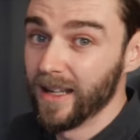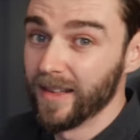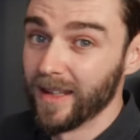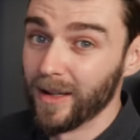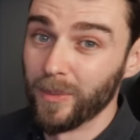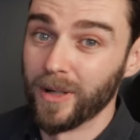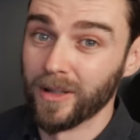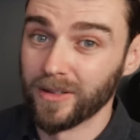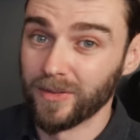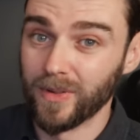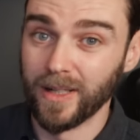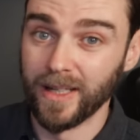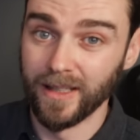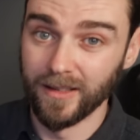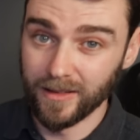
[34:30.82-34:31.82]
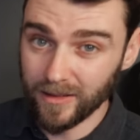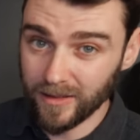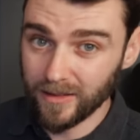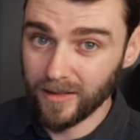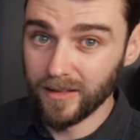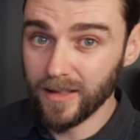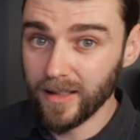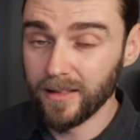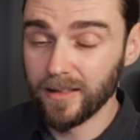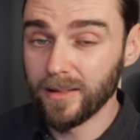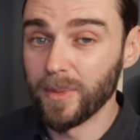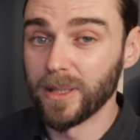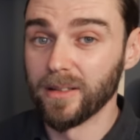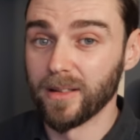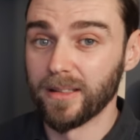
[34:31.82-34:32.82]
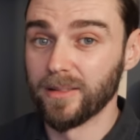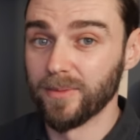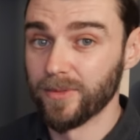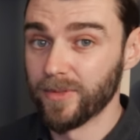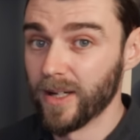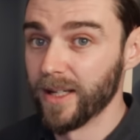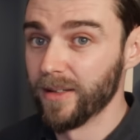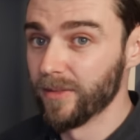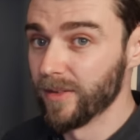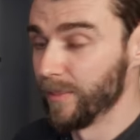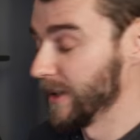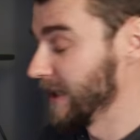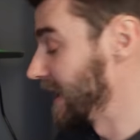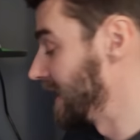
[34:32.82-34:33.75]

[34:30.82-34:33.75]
and that works fine. Just something nice and fine for them to